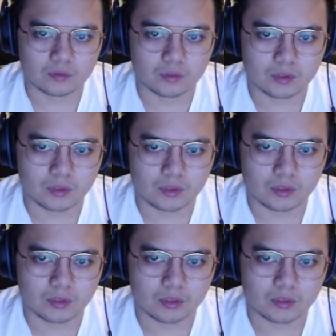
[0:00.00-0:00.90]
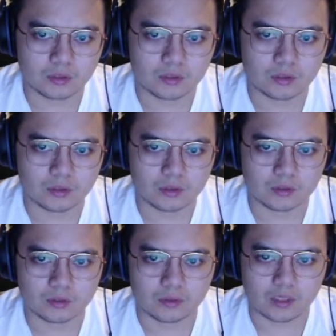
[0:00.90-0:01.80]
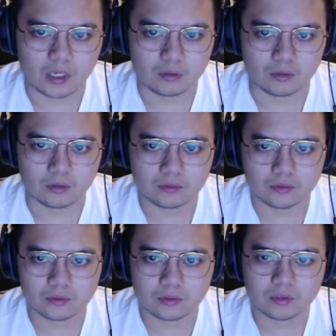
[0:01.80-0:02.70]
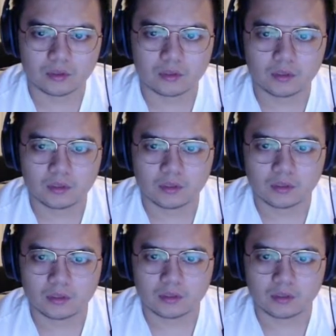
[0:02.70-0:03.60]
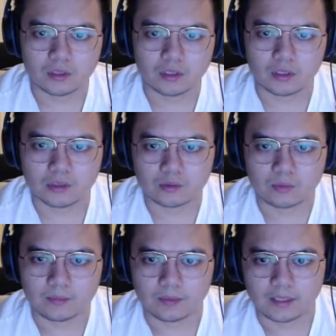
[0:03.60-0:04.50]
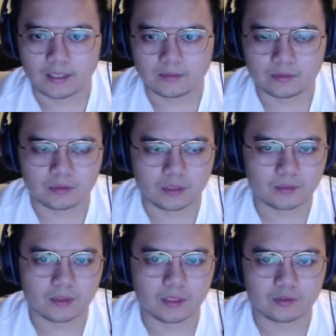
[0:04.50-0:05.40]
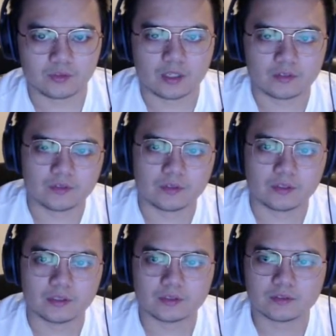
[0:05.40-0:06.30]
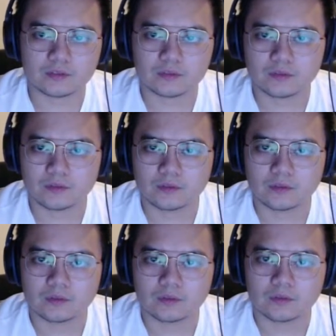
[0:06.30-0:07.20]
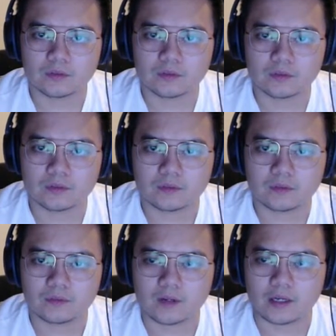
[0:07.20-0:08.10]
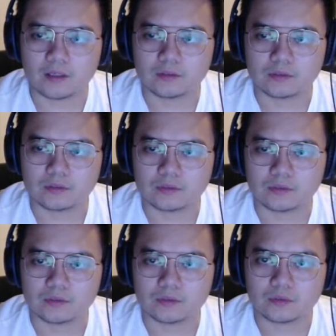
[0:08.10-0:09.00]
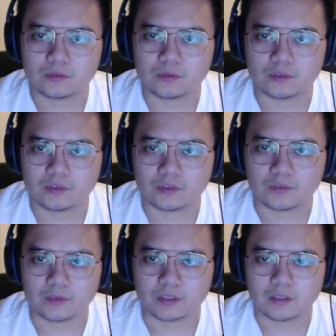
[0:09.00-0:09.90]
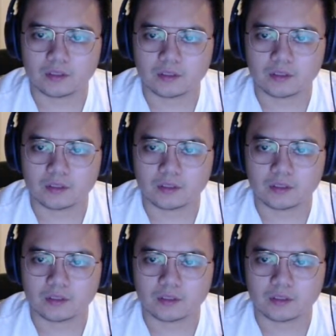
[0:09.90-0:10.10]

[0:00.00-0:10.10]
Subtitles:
CD, it's in downloads. There it is, Web Labs. So now we gotta transfer this file to the server.